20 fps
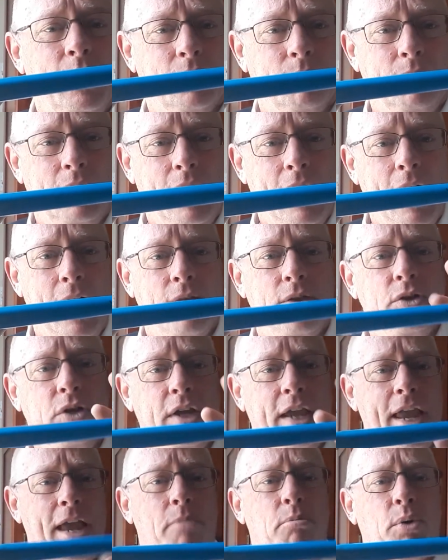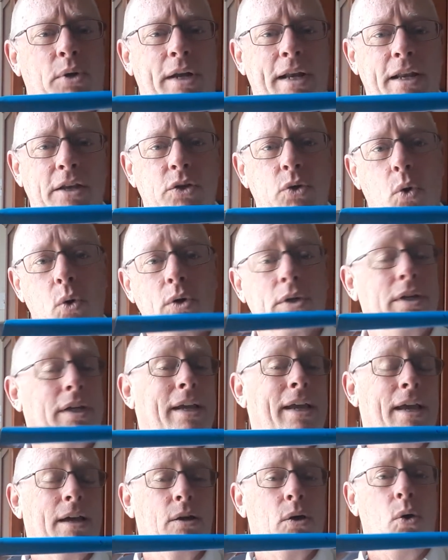them together, you can't put any torque, you
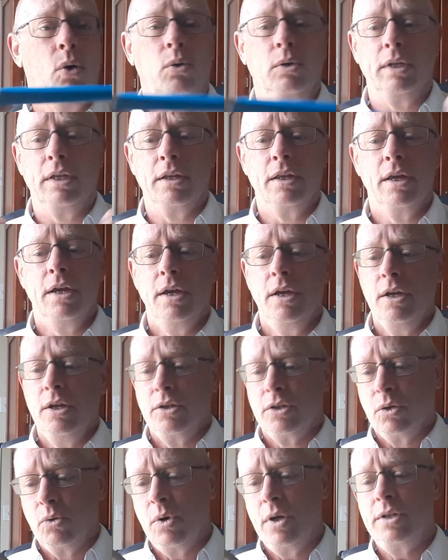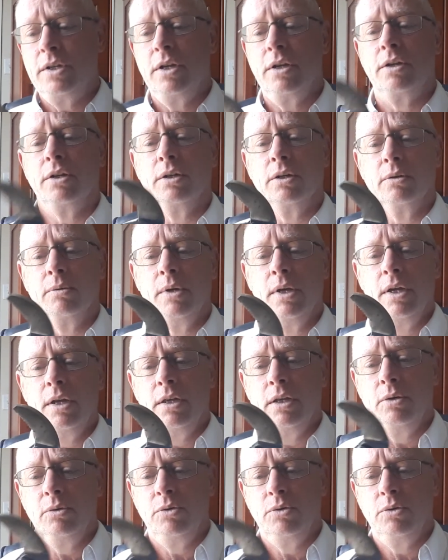can't hold it. So what you do, you